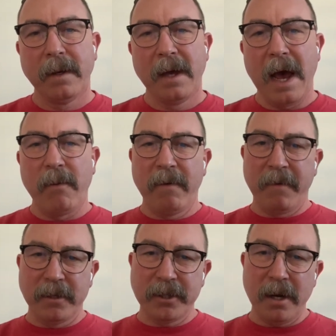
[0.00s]
How we
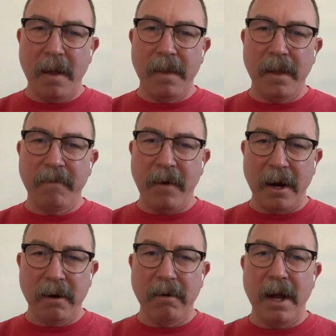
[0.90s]
function on the
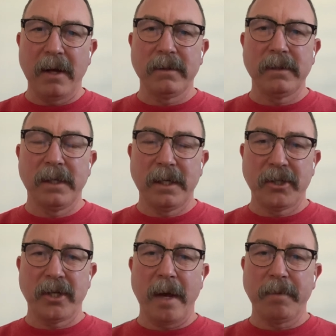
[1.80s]
fire ground is
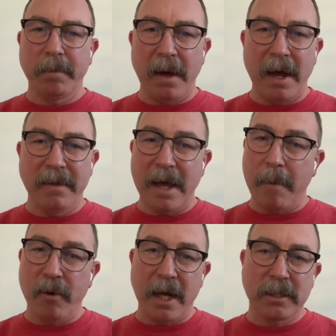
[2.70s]
shaped by the
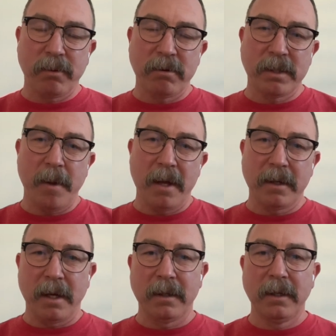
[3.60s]
apparatus we respond
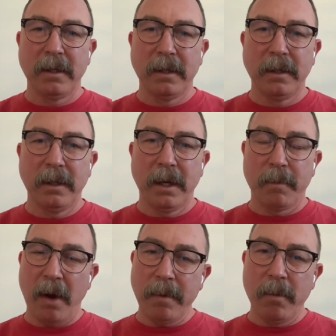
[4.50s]
on, and
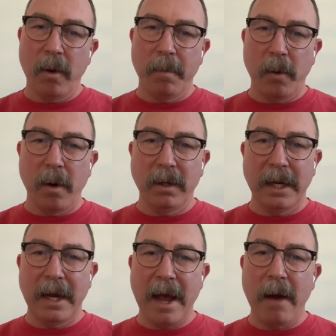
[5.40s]
probably more
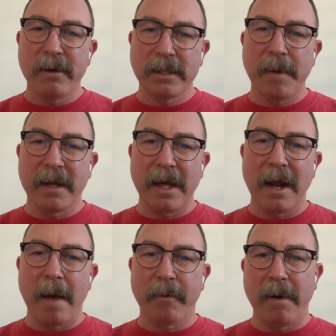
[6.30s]
importantly, how we spec that
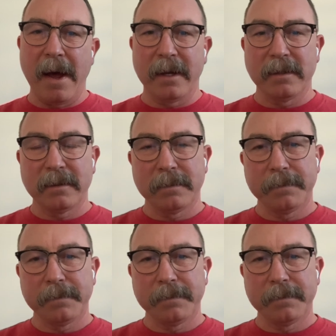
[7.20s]
apparatus.